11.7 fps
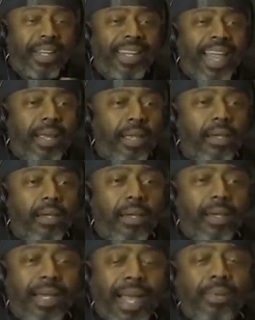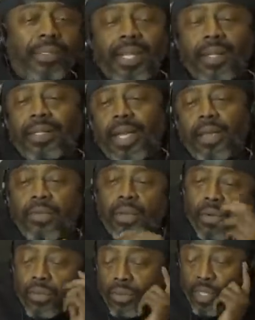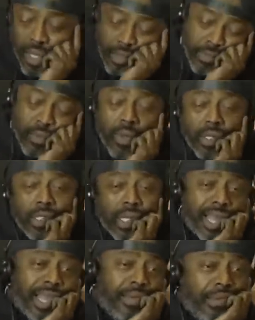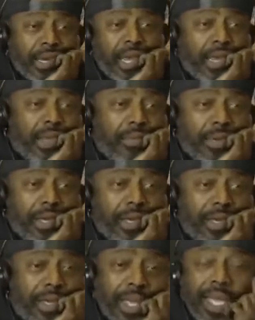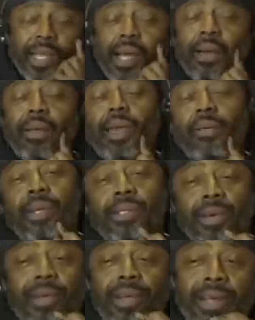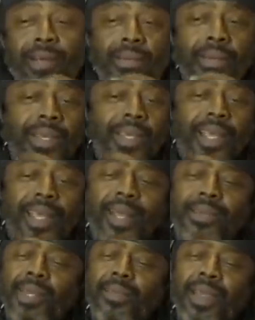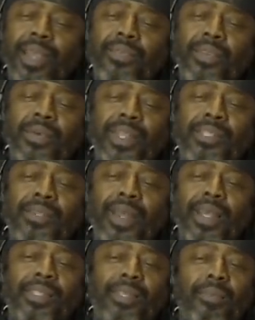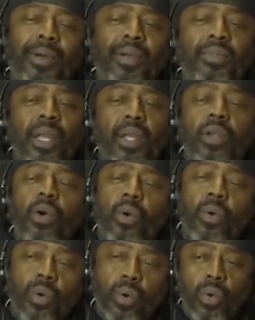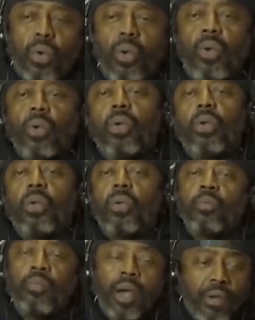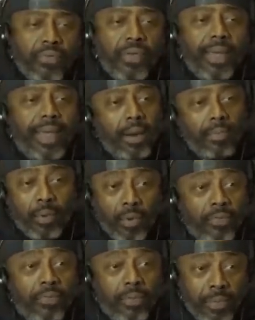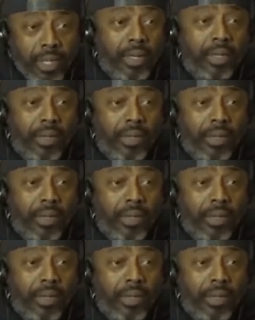Like, I'm telling Dave, yo, Dave, you wanna stay? I'm staying, man. I'm like, we turn it up. And he was like, man, if you don't get your ass in the boat, I was like, no, Puffy got a boat for me.